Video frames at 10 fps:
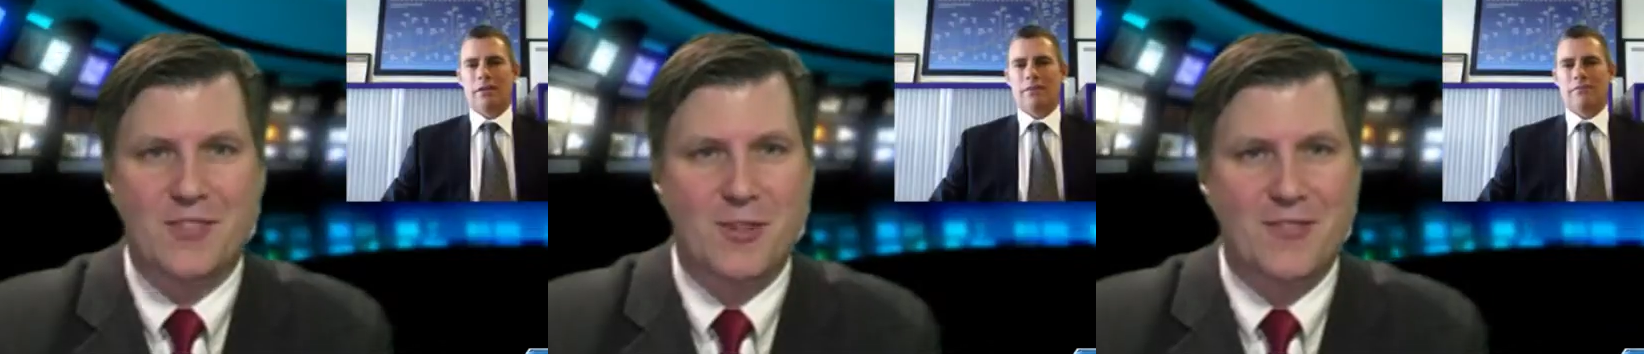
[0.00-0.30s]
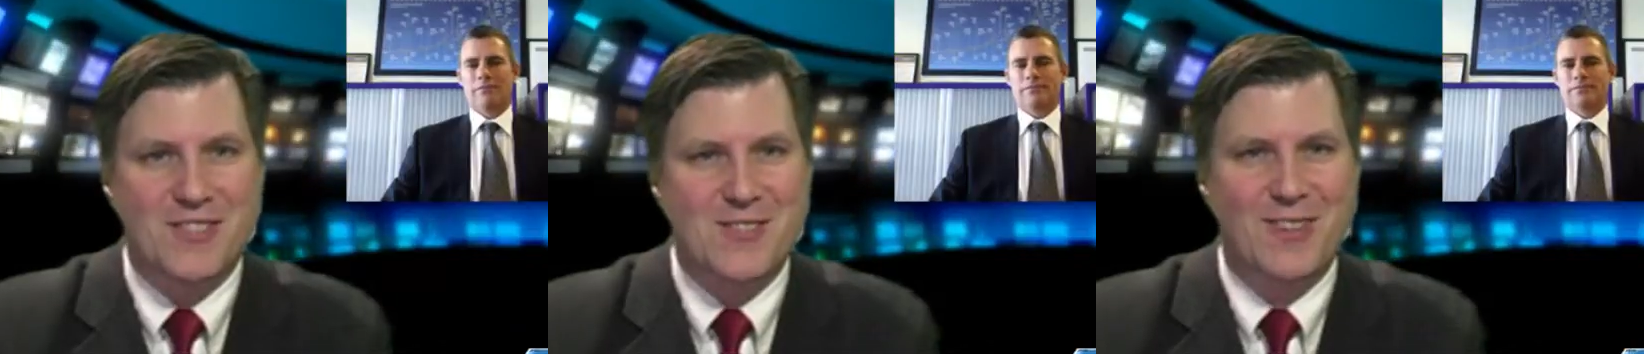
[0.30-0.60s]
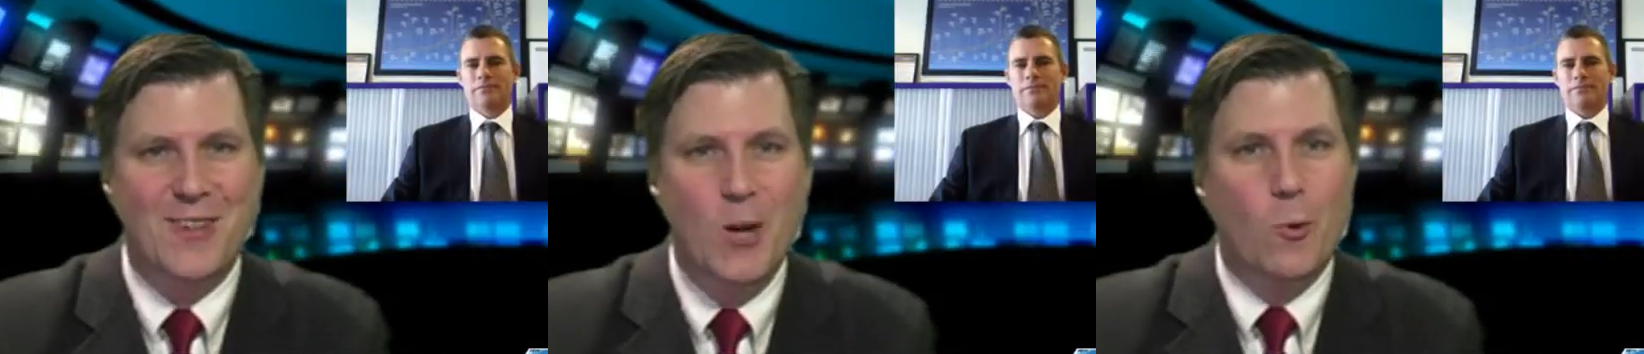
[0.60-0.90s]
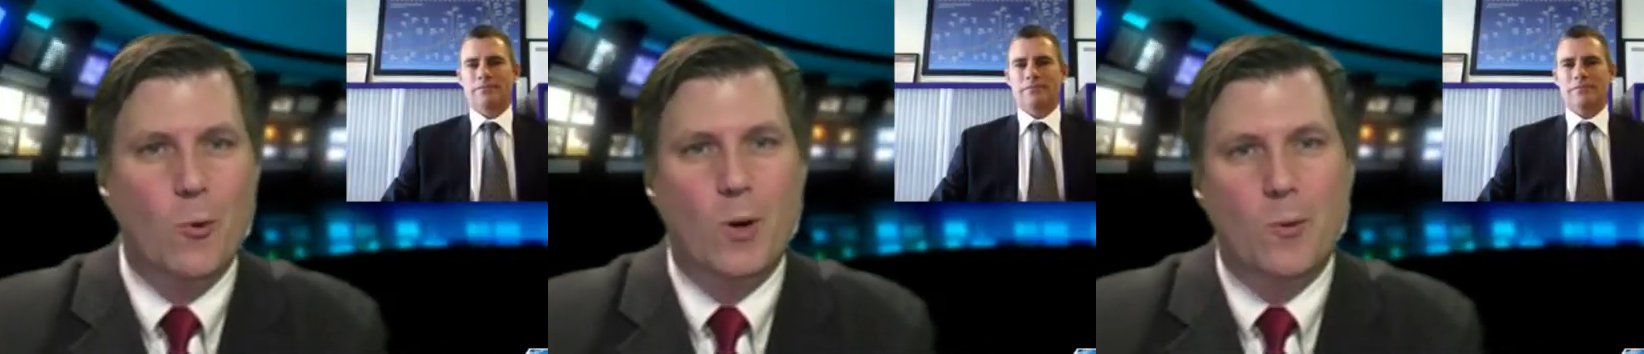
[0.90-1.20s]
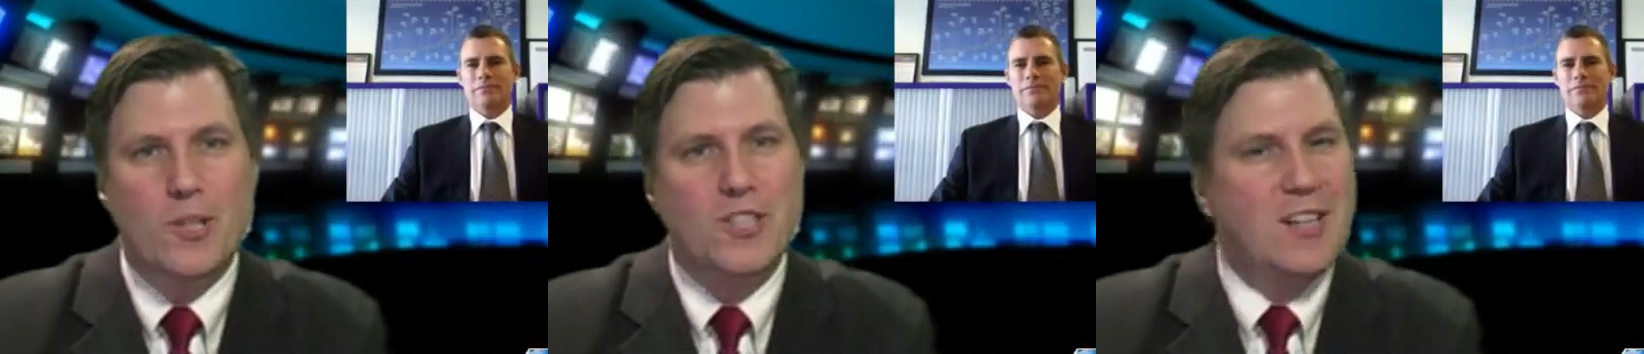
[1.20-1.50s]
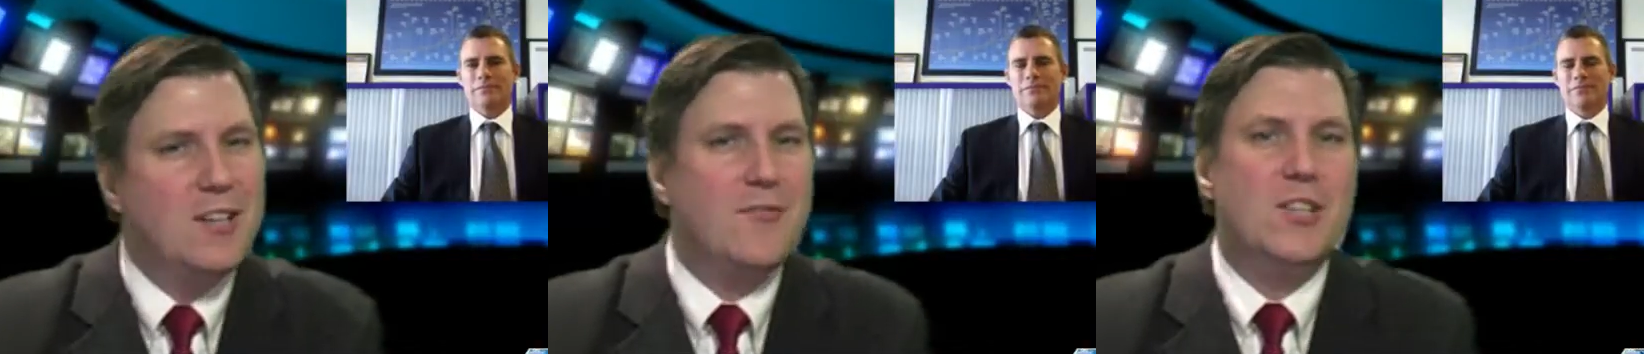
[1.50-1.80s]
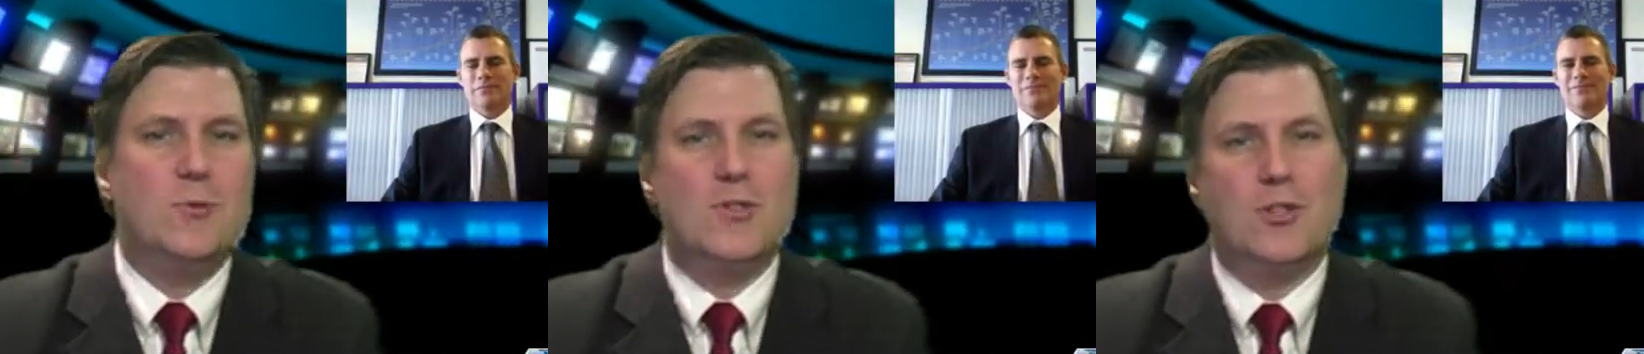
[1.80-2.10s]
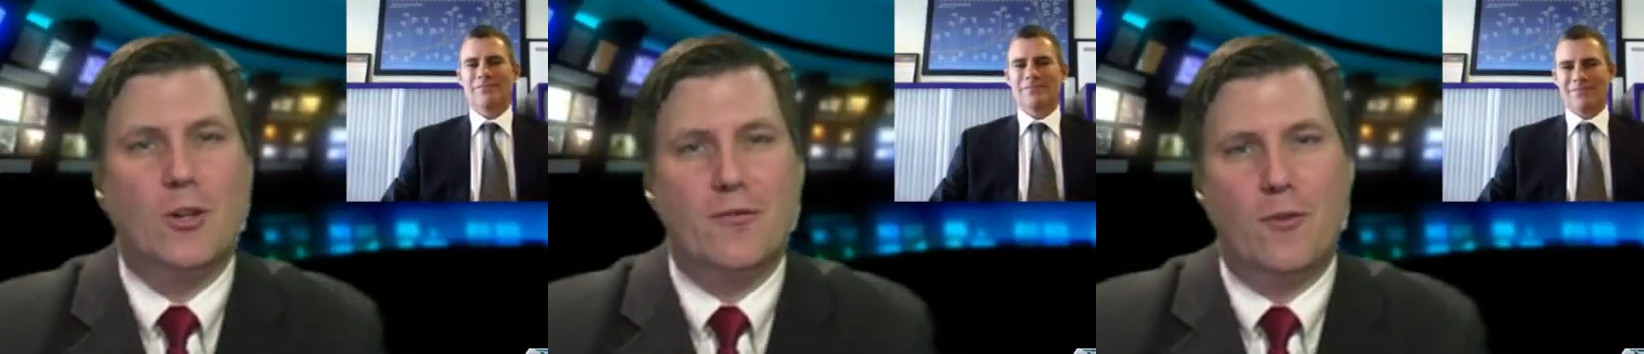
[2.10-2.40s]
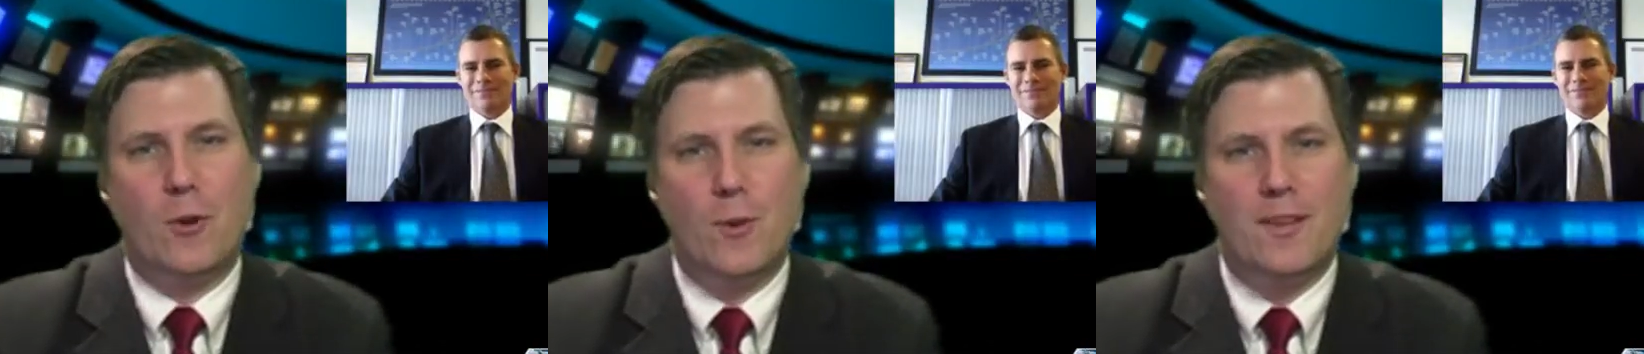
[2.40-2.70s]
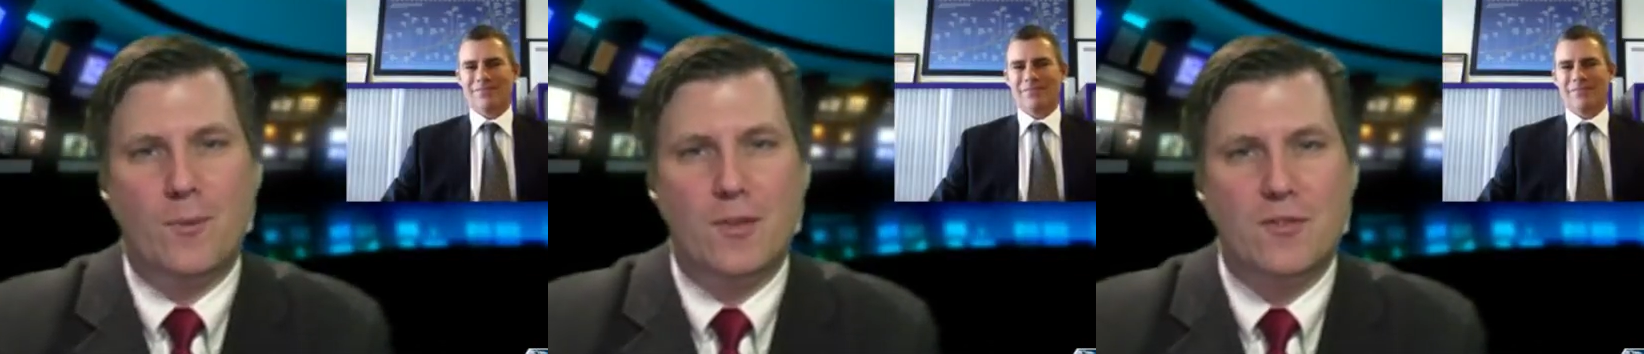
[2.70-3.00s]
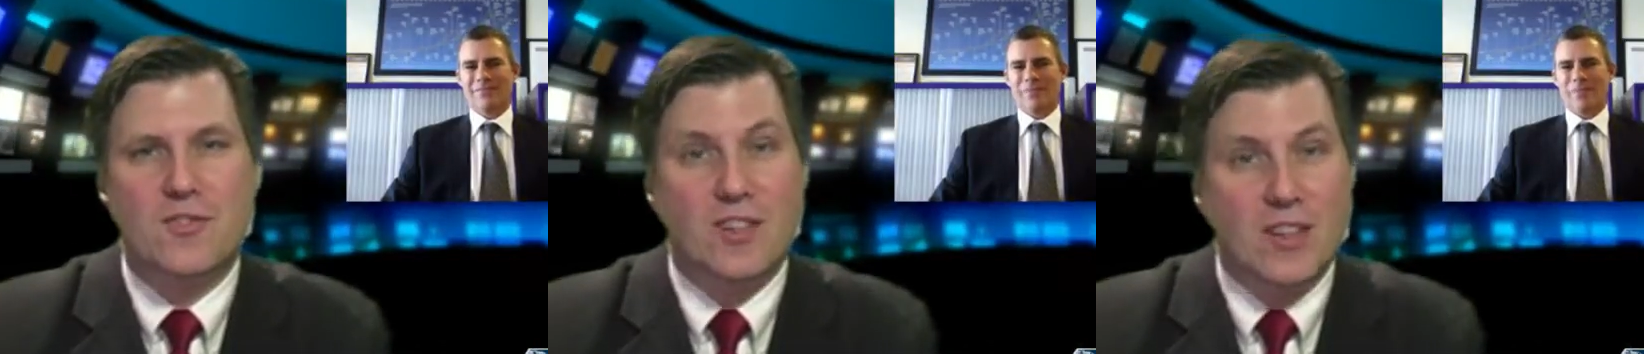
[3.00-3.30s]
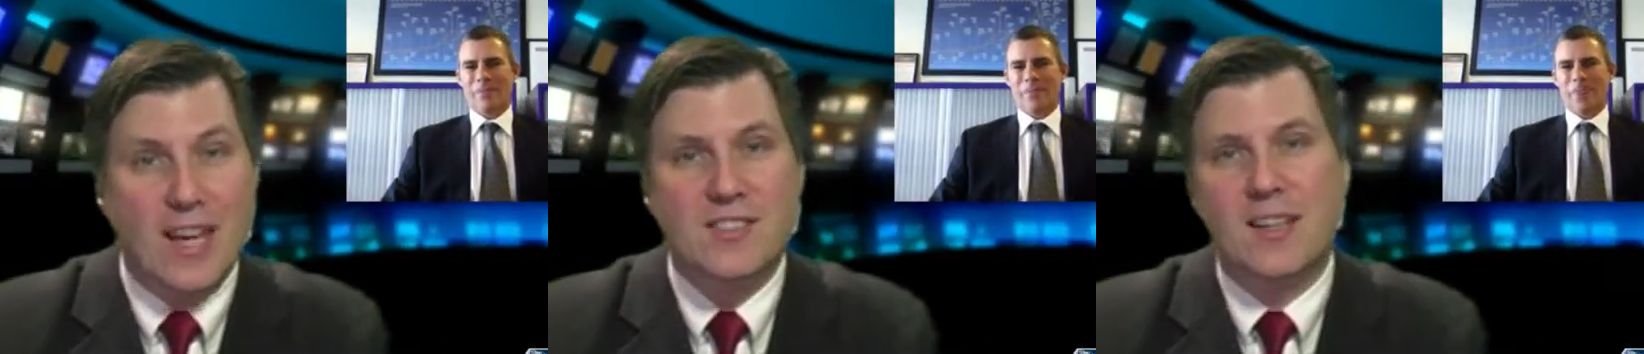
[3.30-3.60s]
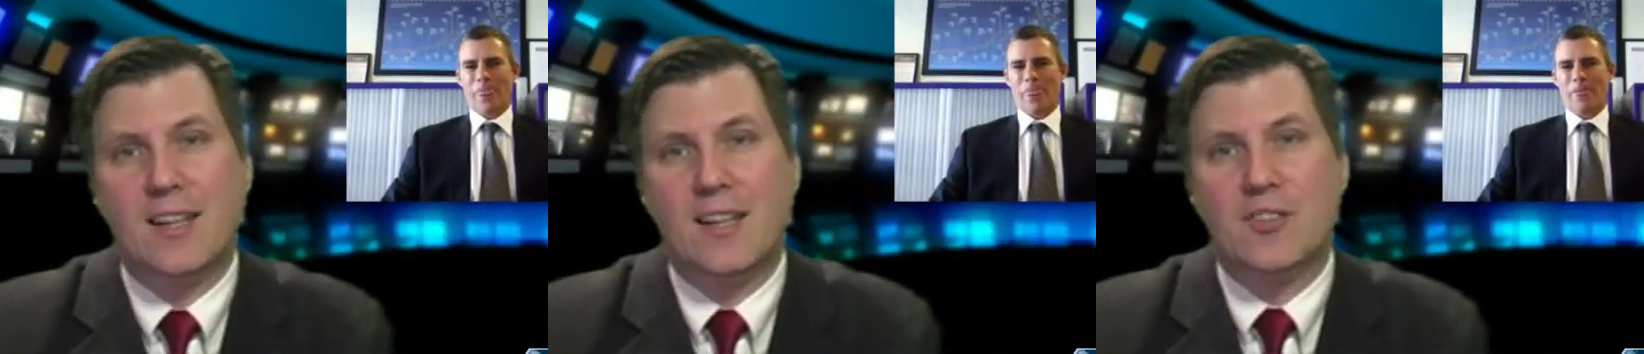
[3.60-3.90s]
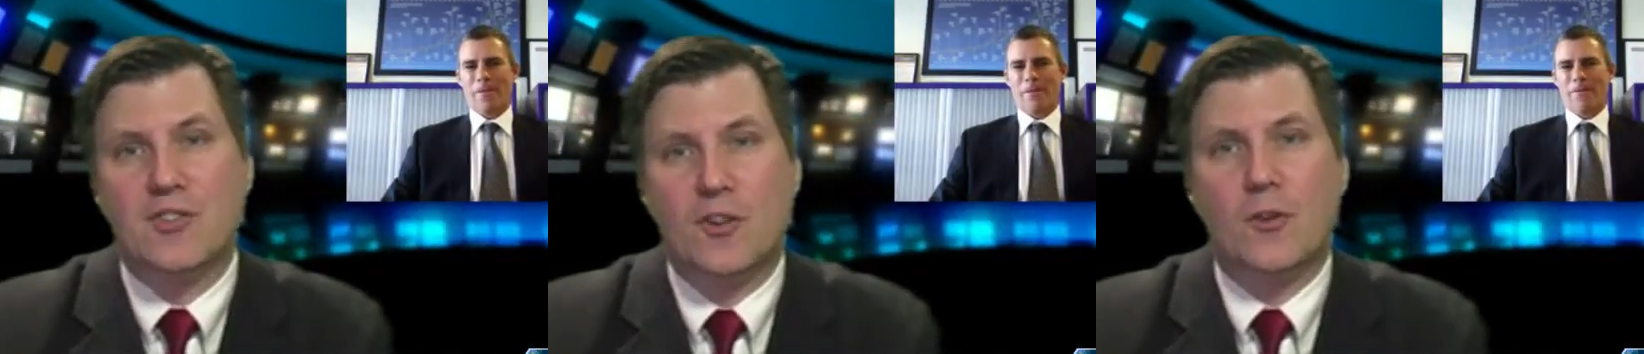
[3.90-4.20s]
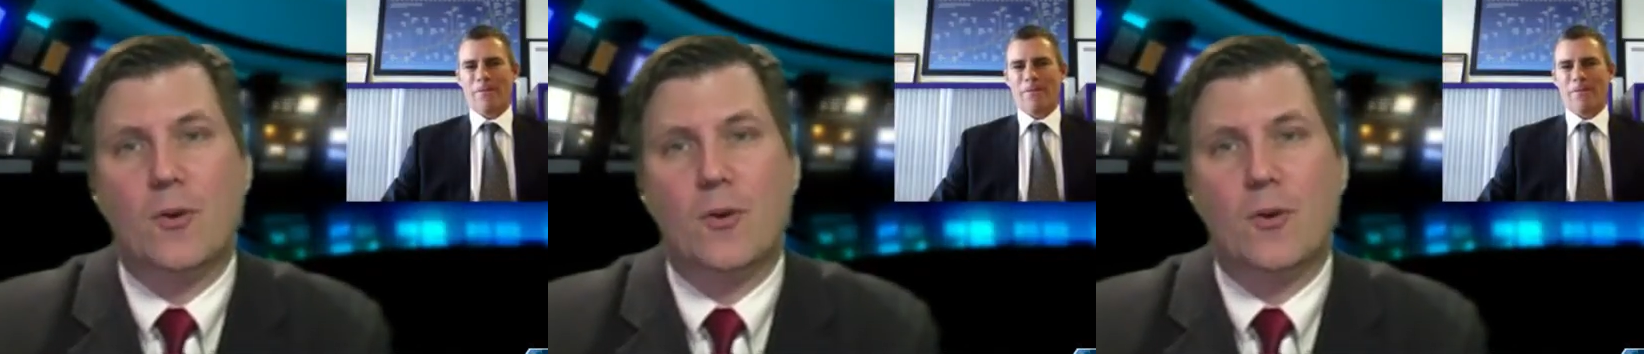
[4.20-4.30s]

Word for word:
Speaker 1: service. So, what should individuals look for when when selecting an external